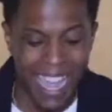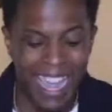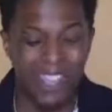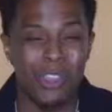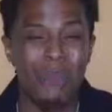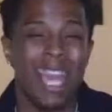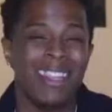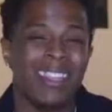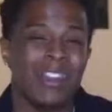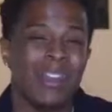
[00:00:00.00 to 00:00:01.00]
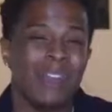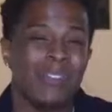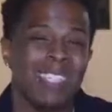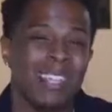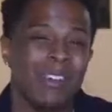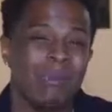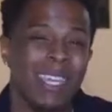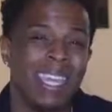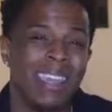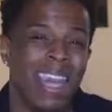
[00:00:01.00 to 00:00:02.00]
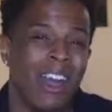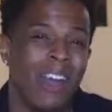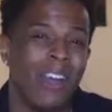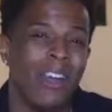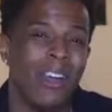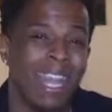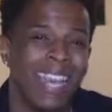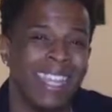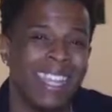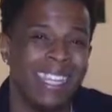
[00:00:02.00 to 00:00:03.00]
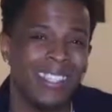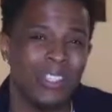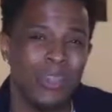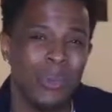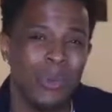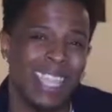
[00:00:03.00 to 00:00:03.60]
and you got the nerve to tell me that all I need to do